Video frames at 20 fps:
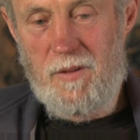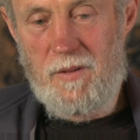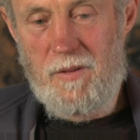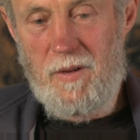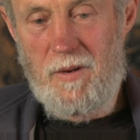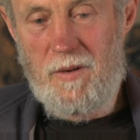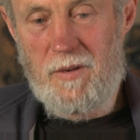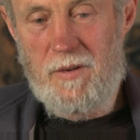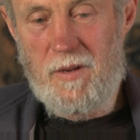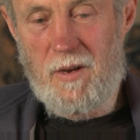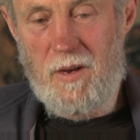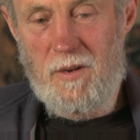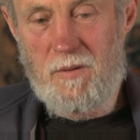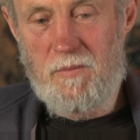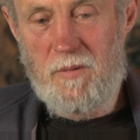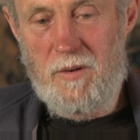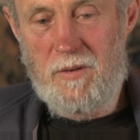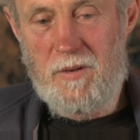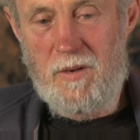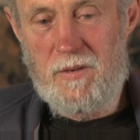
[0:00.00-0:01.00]
these
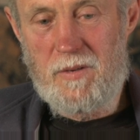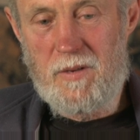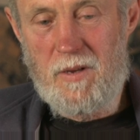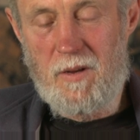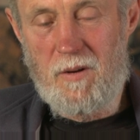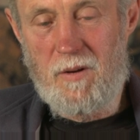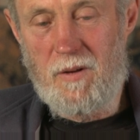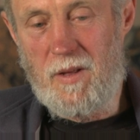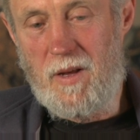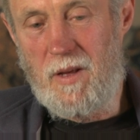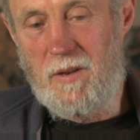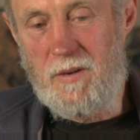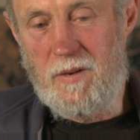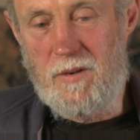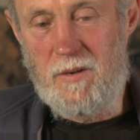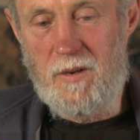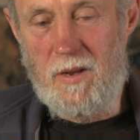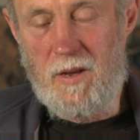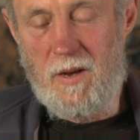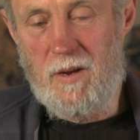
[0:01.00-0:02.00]
days we just say, they're
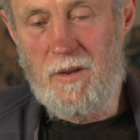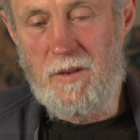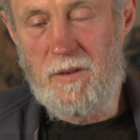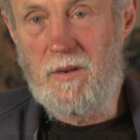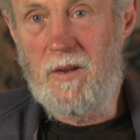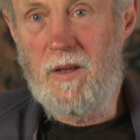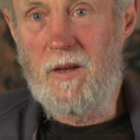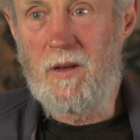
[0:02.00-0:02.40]
just young and,